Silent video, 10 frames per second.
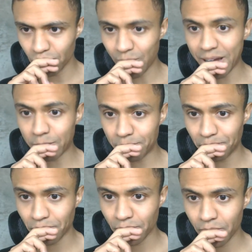Wow.
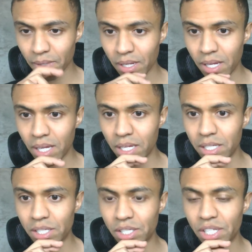
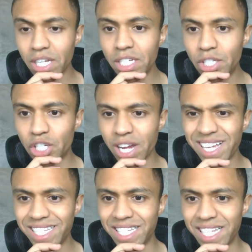
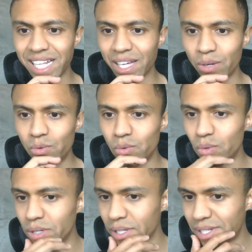CJ's Deli.
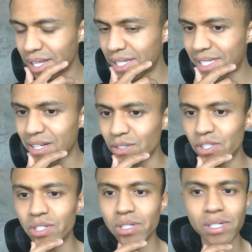Ooh, deli sounds
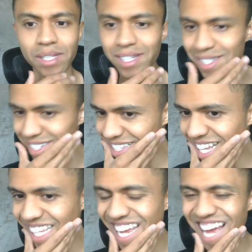good. Little
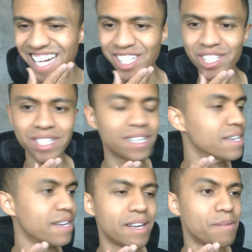deli action.
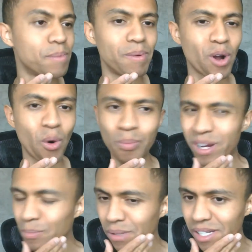Maybe open
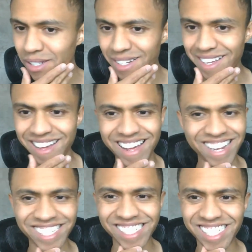up a little
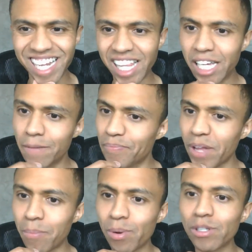deli.
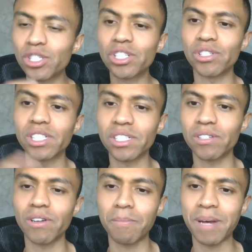I purchased your
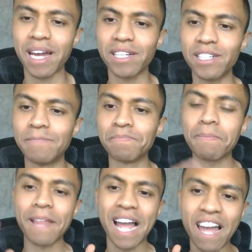609 package.
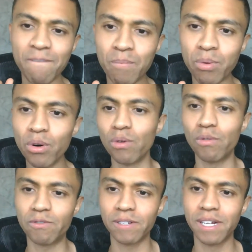I have
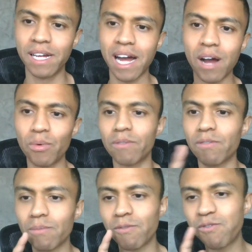proof. I went
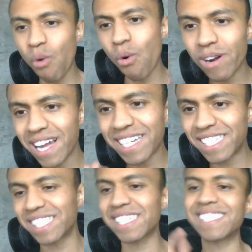from
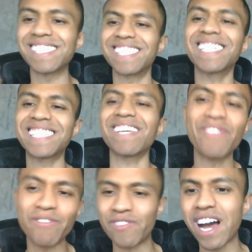496 to
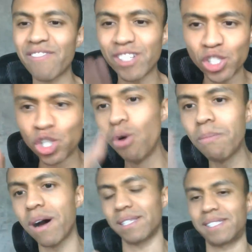675 in two
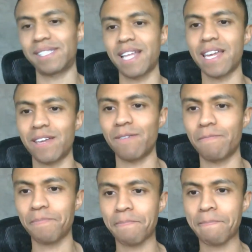months. Thank you.
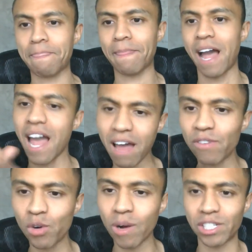I have
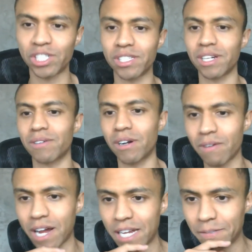a question though. All
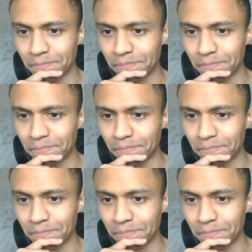right.